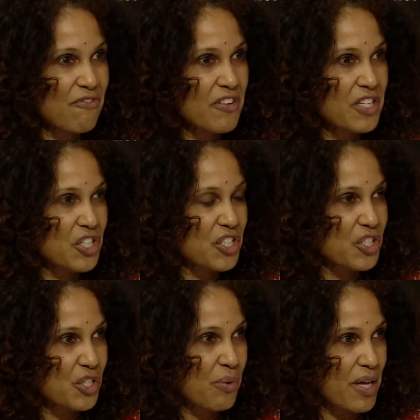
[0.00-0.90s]
and finished in
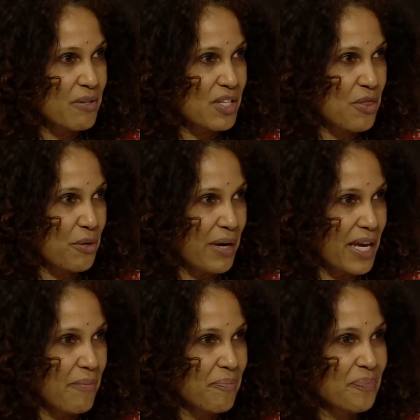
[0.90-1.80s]

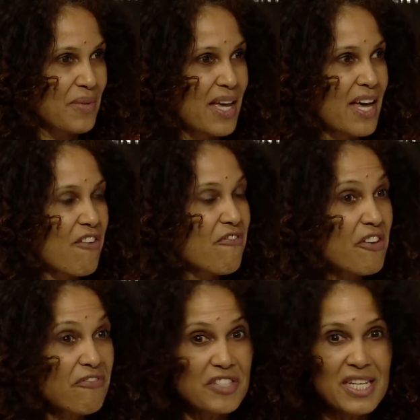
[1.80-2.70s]
2003.
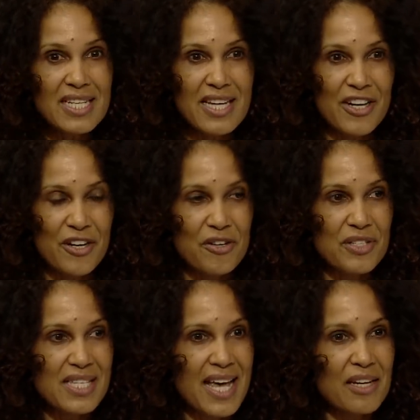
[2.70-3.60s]
15
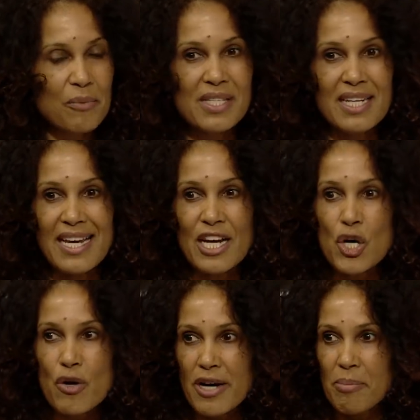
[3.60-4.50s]
years, and it was an
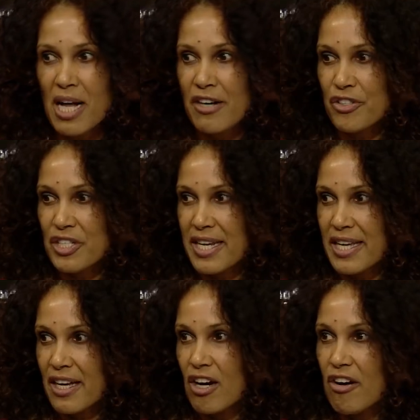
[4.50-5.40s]
incredible
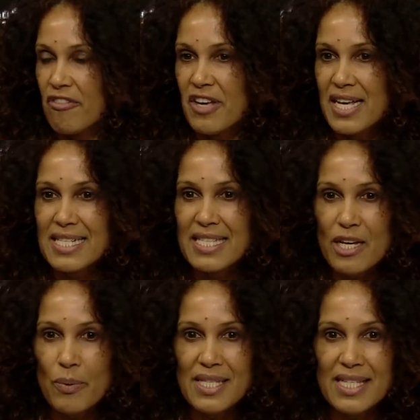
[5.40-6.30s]
undertaking of
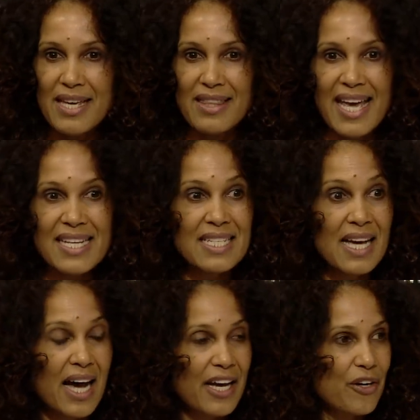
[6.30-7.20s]
sequencing the
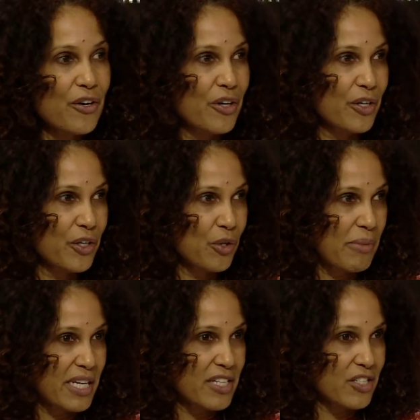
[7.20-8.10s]
entire
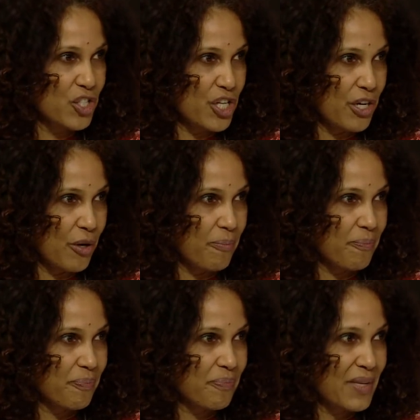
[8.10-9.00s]
human genome.
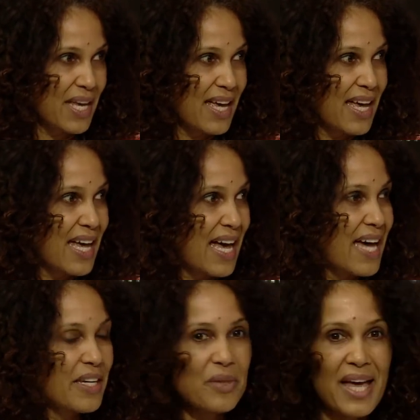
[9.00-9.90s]

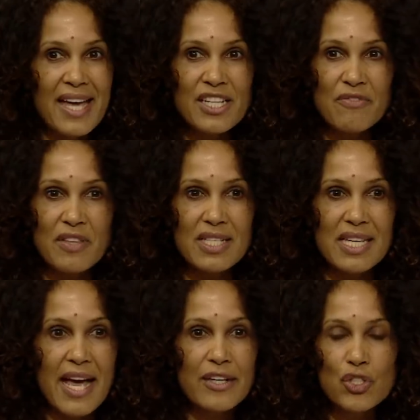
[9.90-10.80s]
And at the end of this
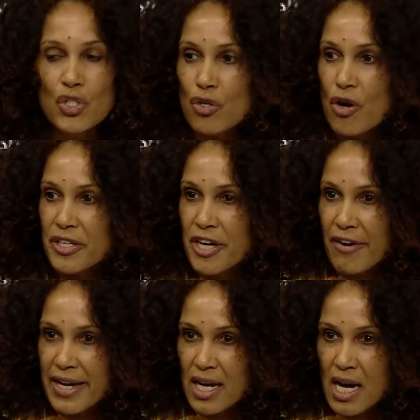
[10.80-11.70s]

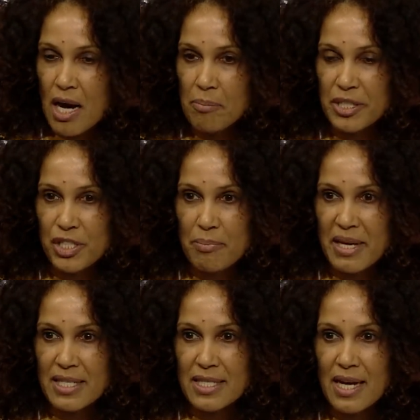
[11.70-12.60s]
extraordinary
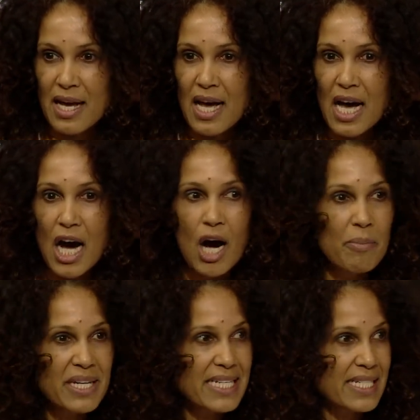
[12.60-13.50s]
accomplishment, how
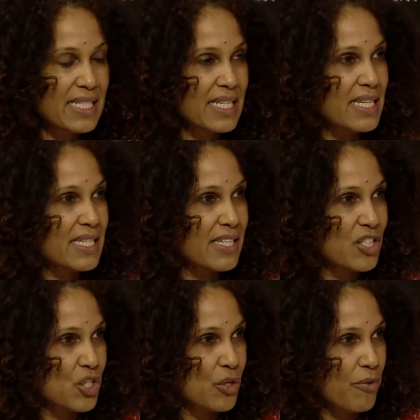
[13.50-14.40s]
many
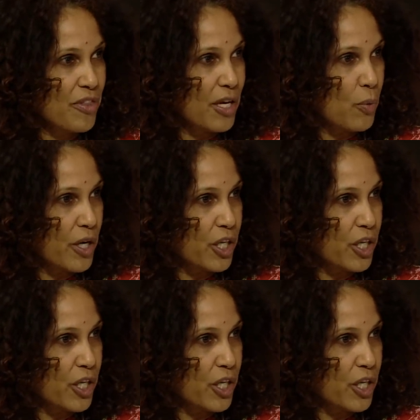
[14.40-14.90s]
diseases do you think were